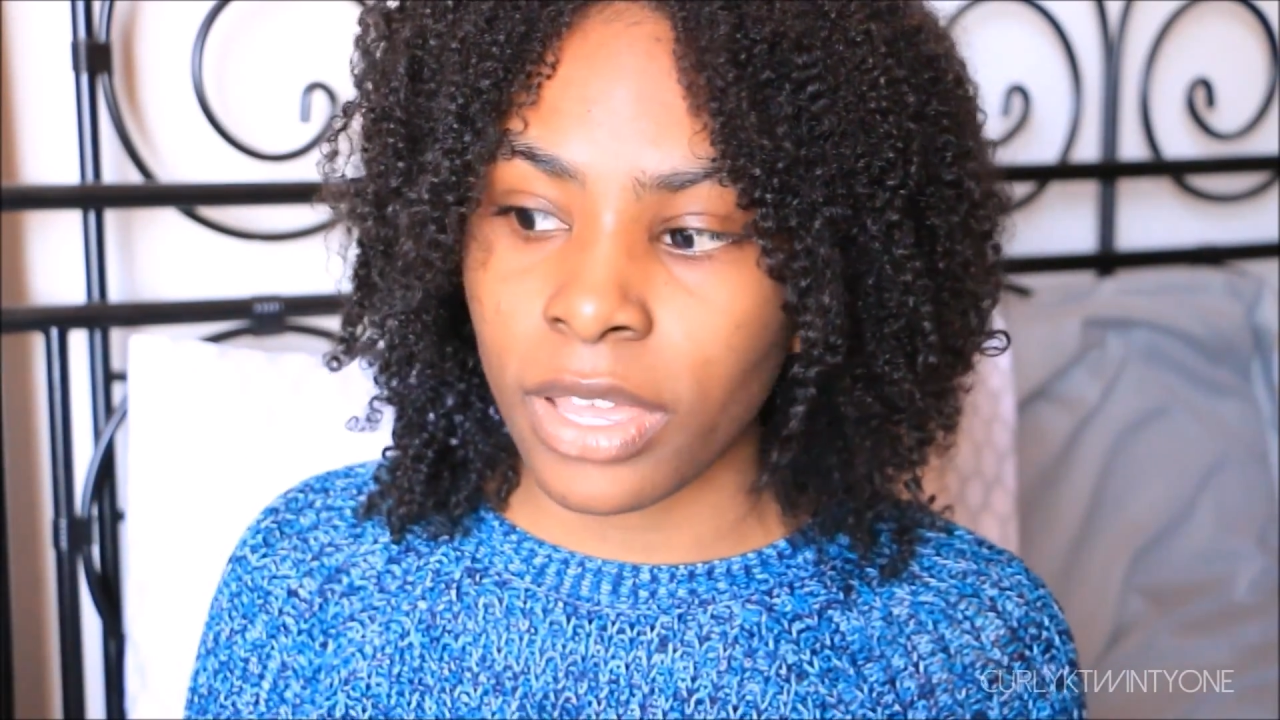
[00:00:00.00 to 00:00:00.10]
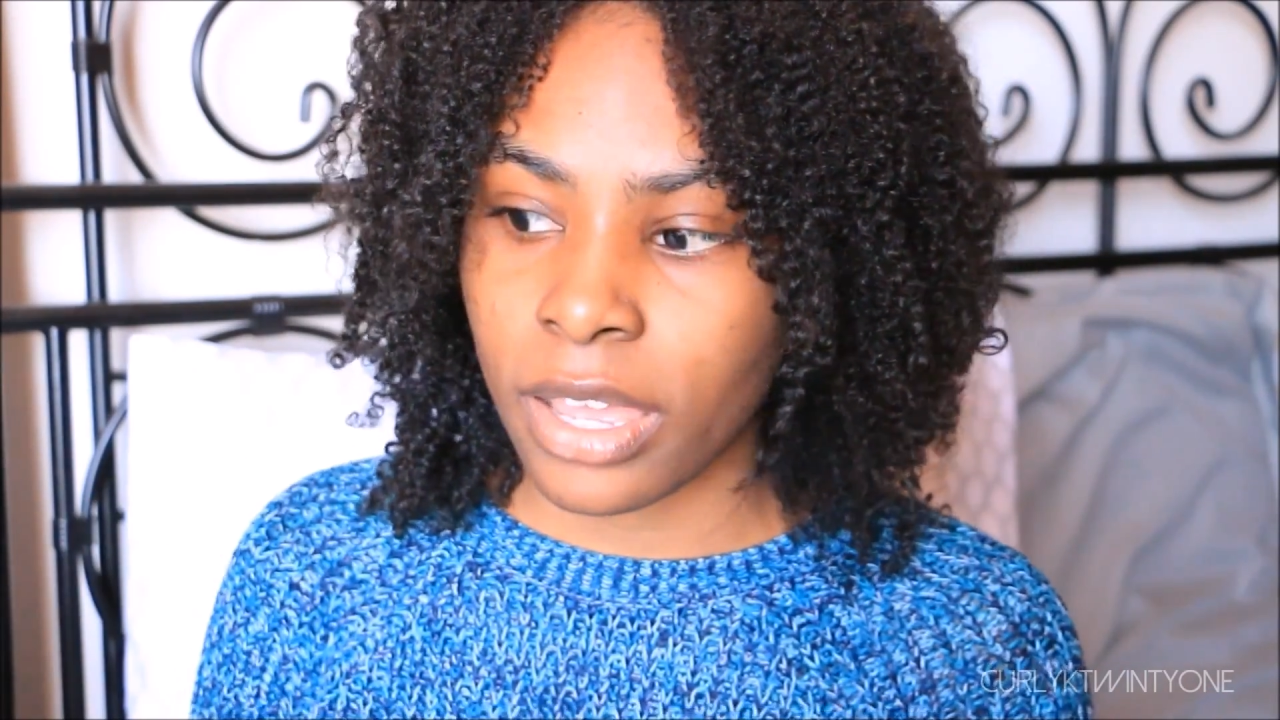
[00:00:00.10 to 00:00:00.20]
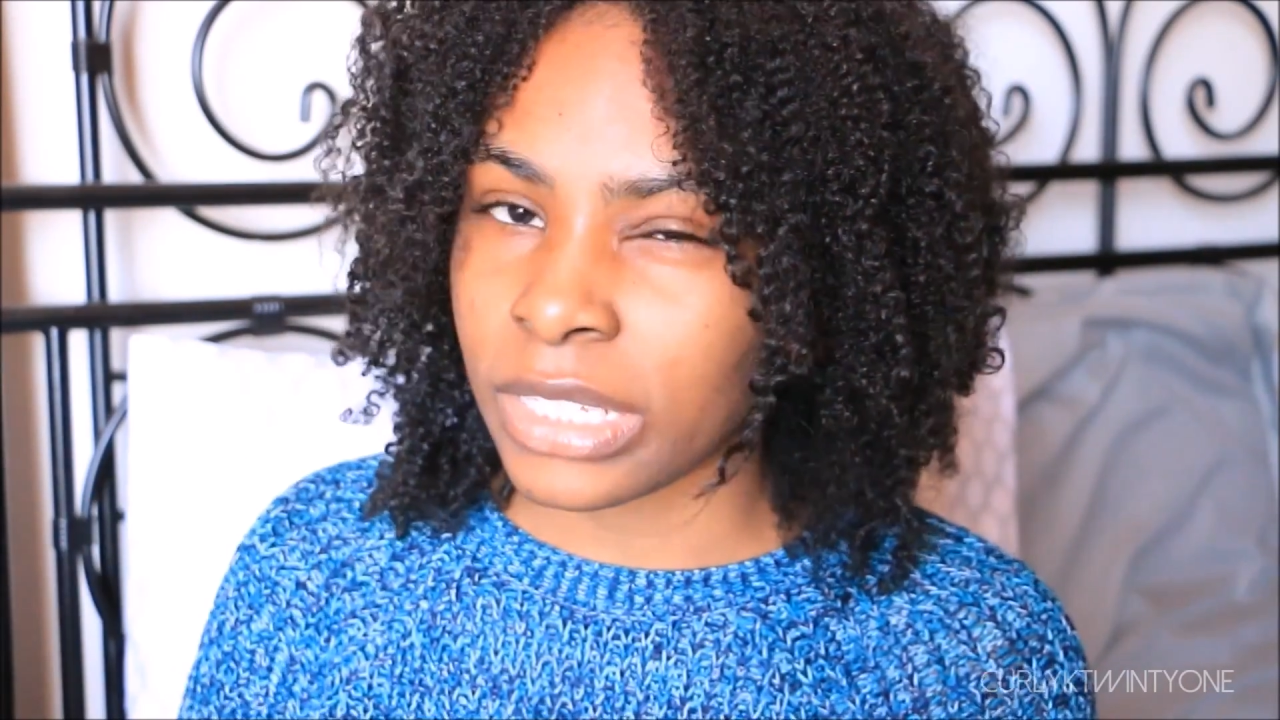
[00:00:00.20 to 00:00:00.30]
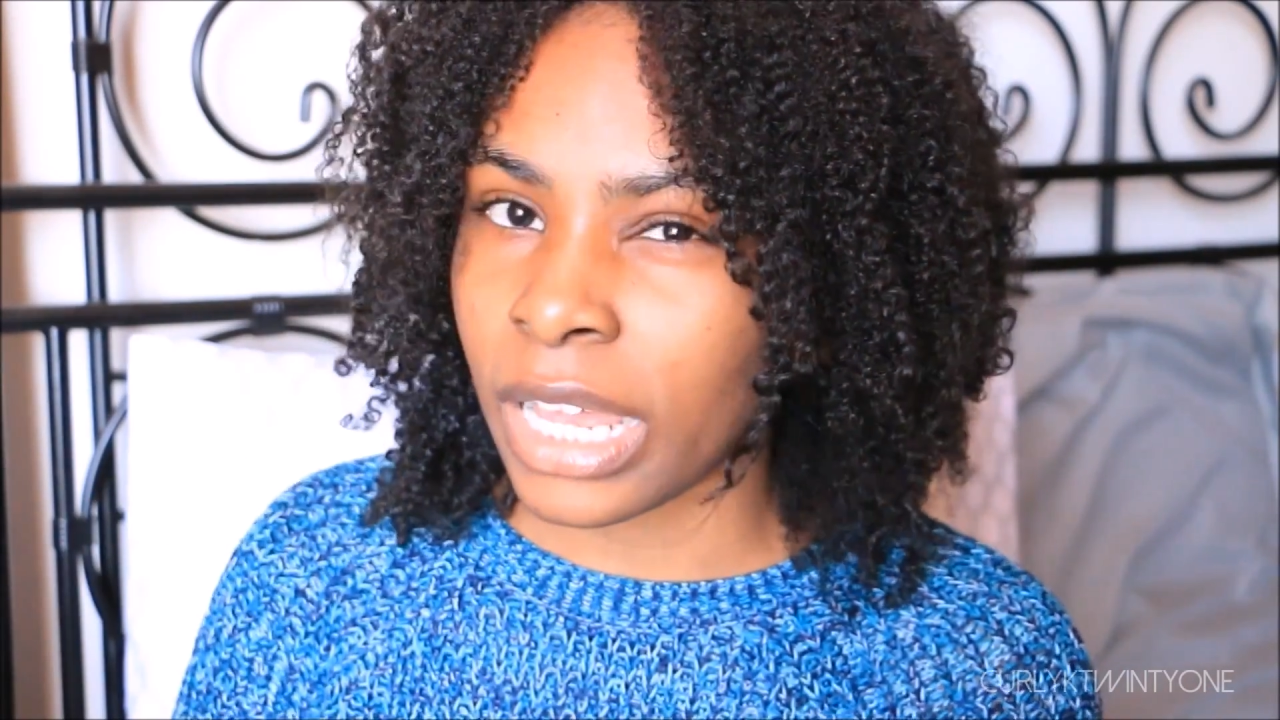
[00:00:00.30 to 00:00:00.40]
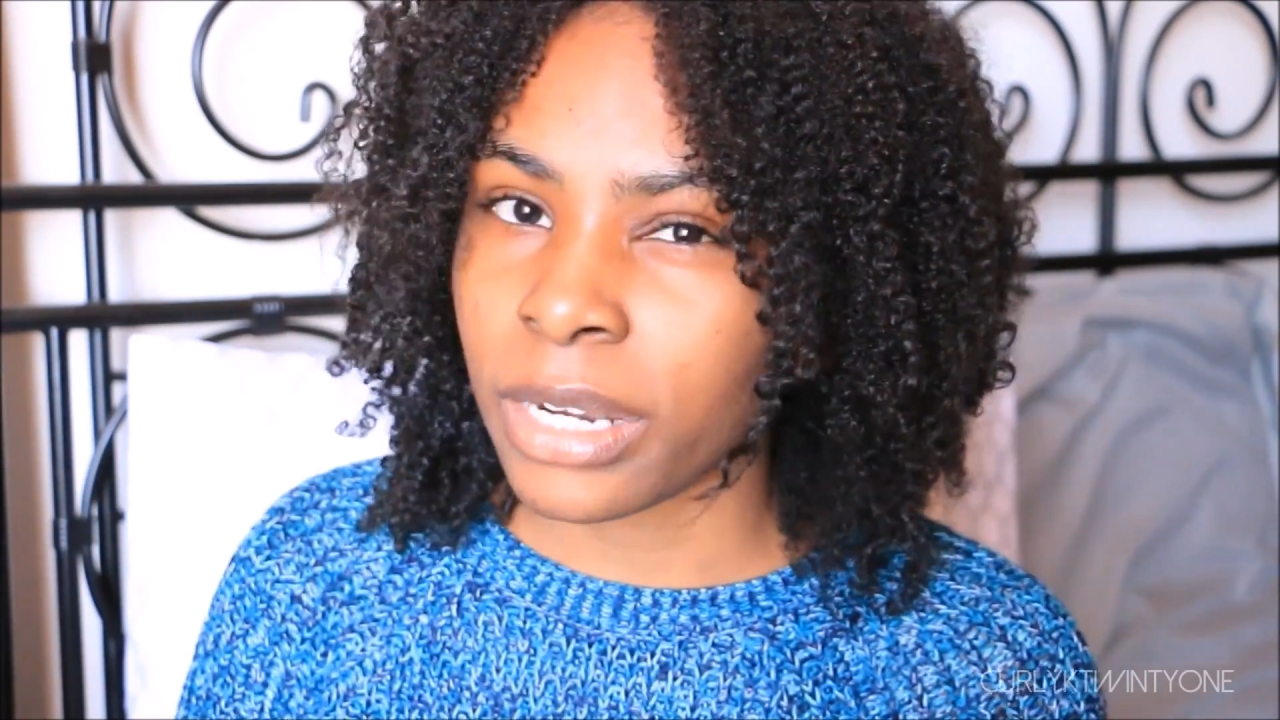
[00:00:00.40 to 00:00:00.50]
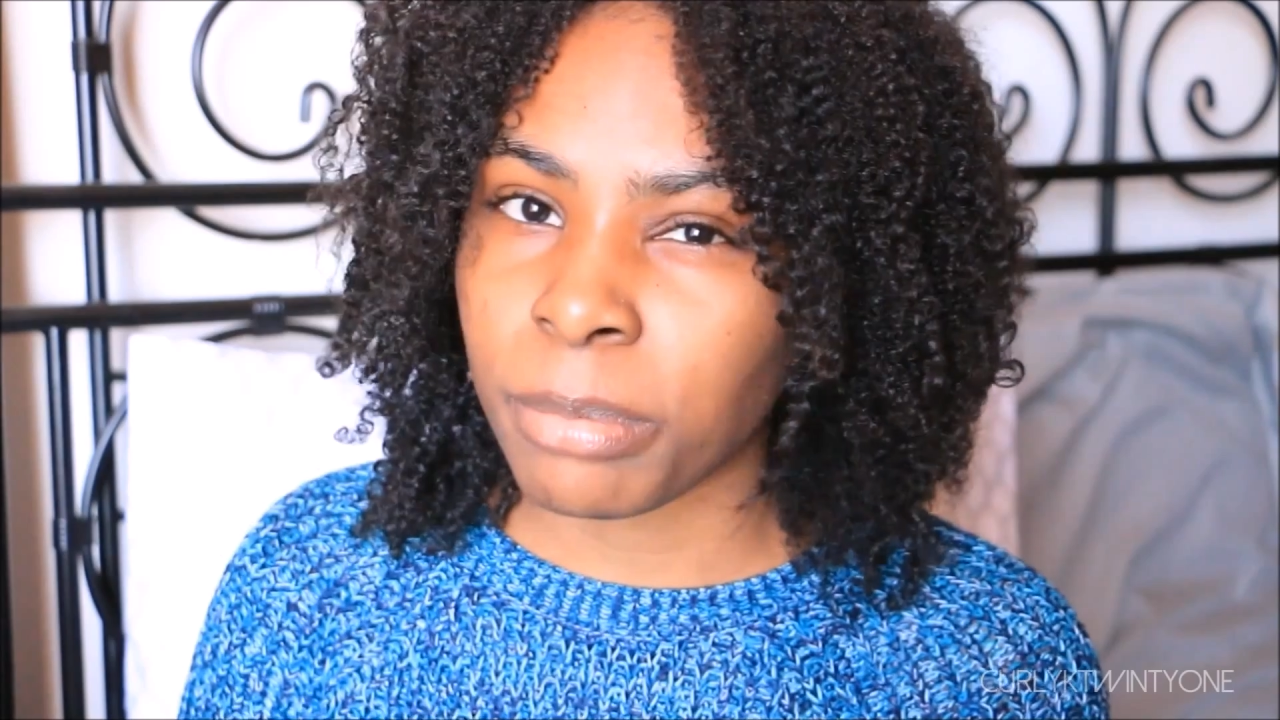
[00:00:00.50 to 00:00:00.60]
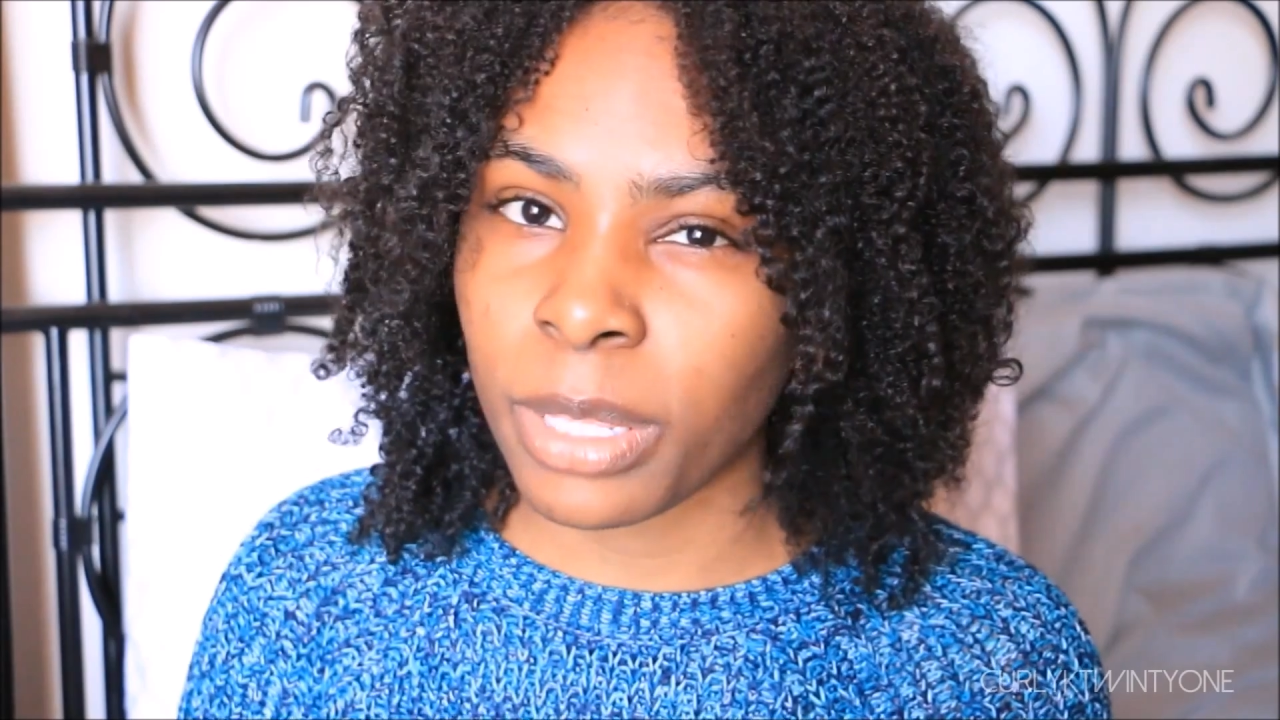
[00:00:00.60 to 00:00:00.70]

a lot of